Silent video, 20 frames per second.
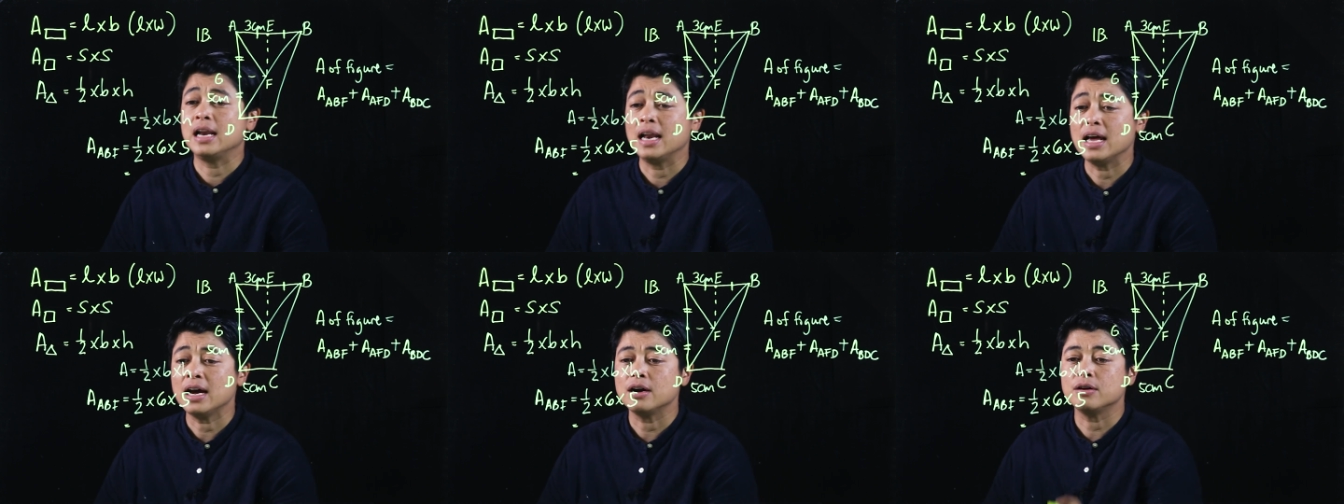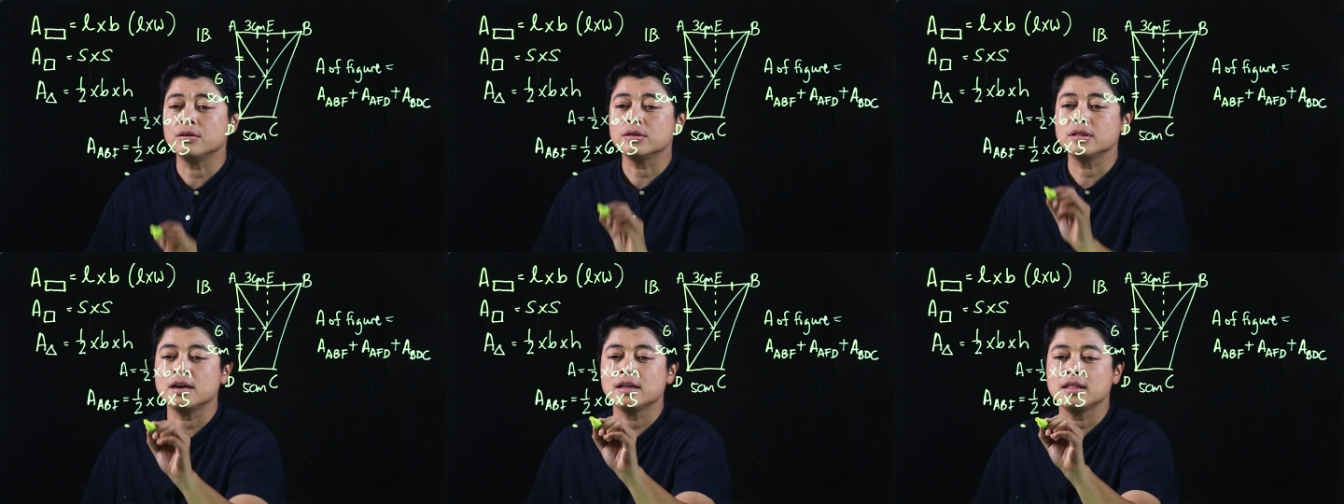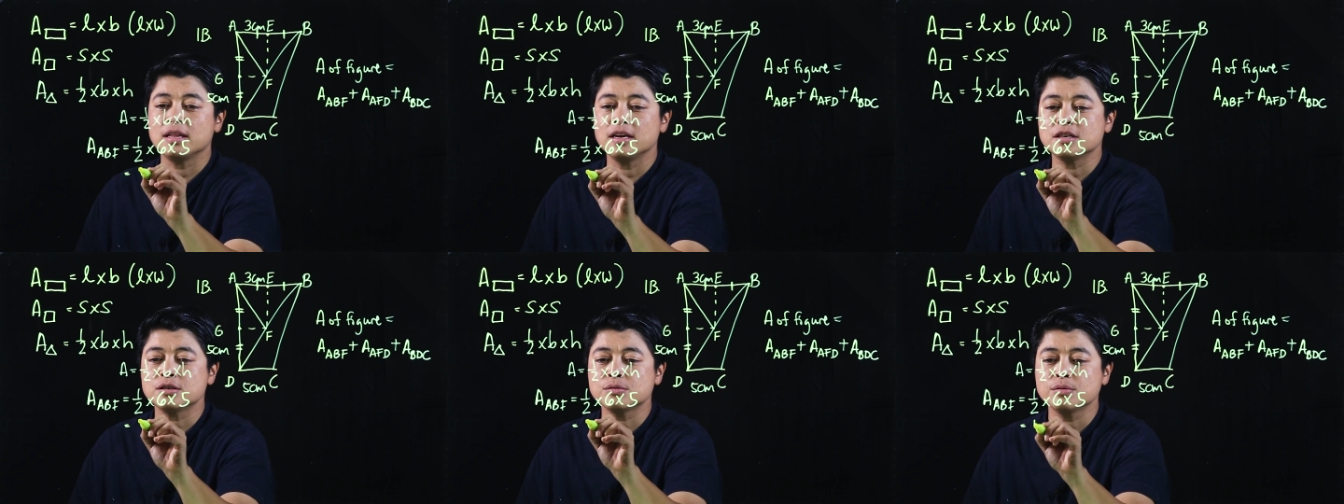allowed,
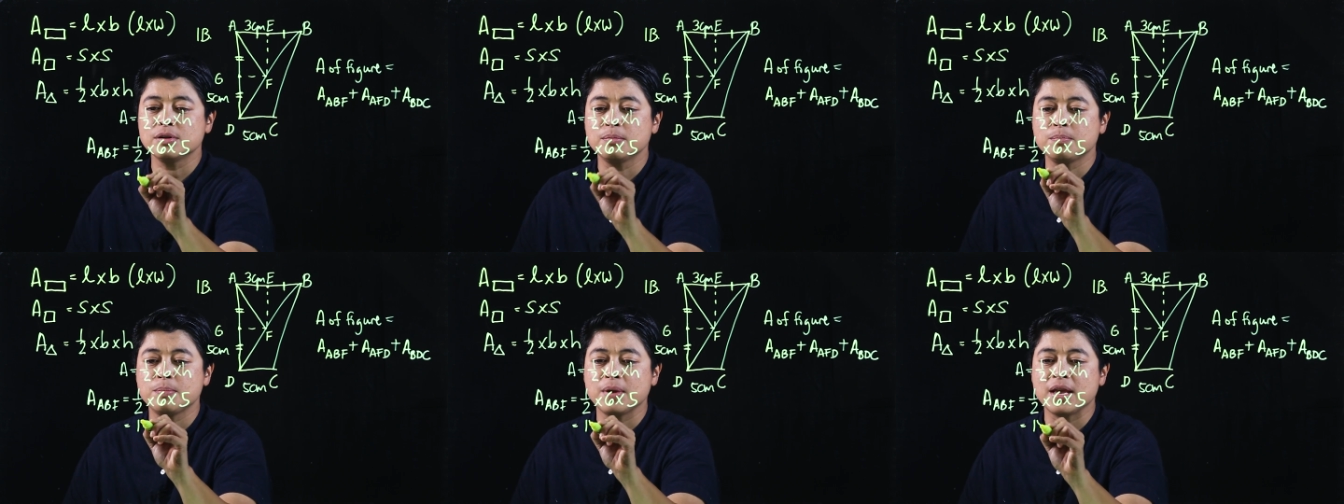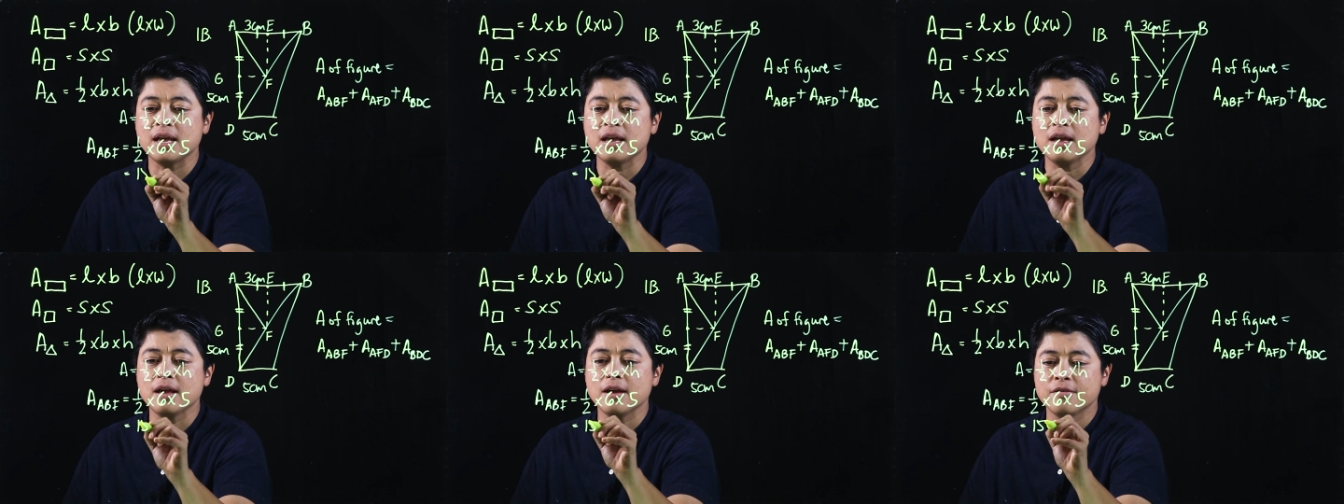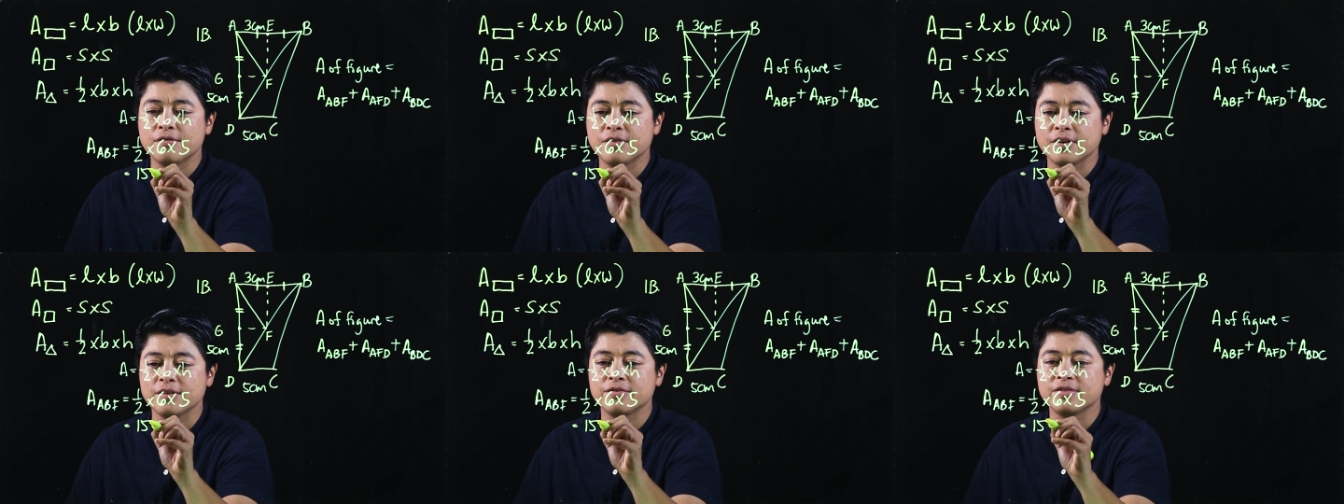this would be
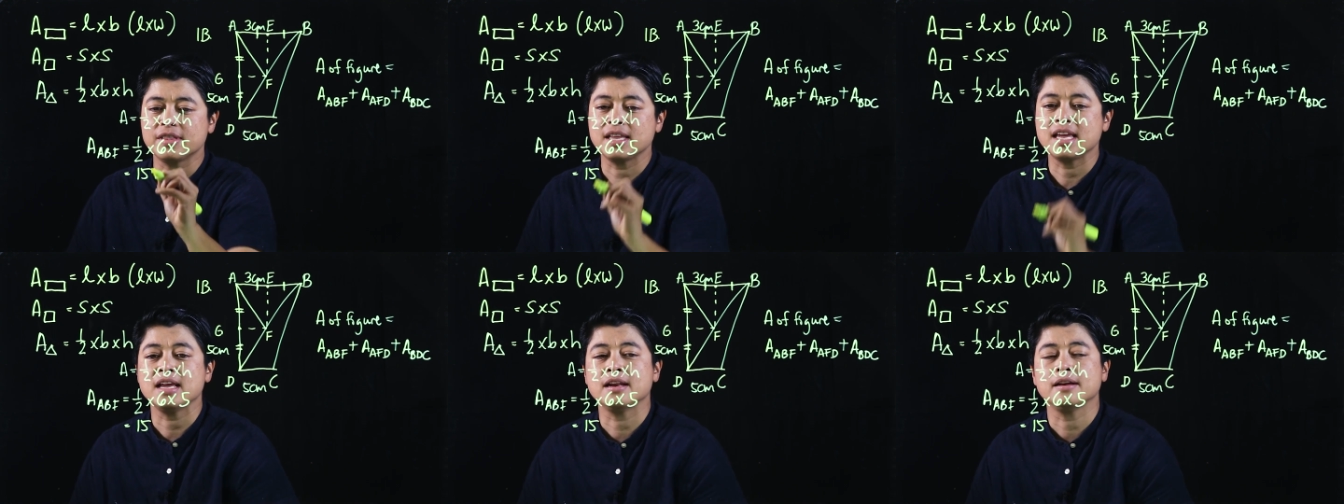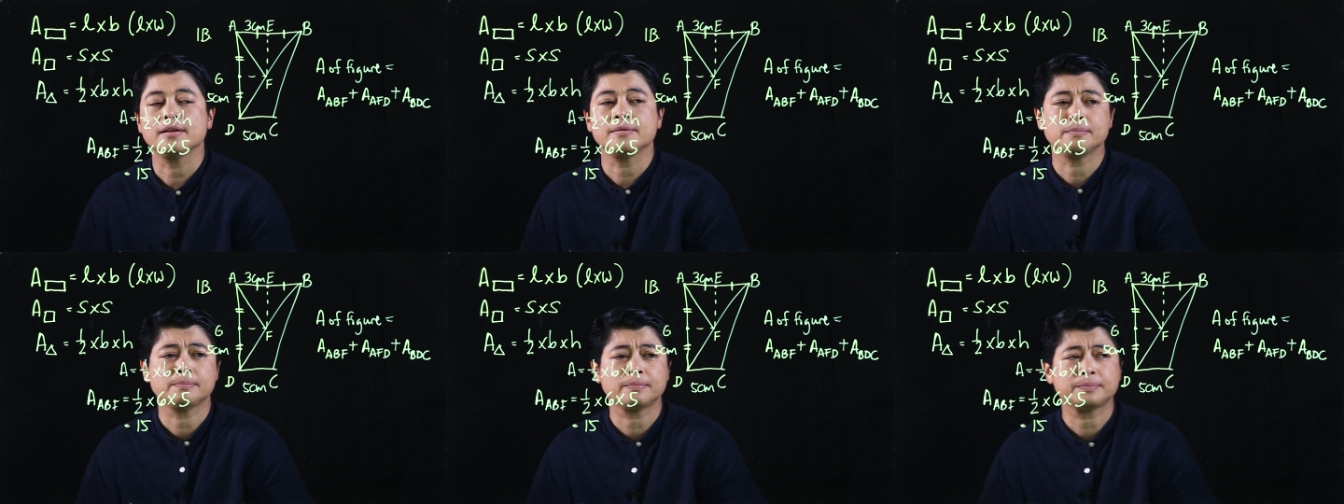15.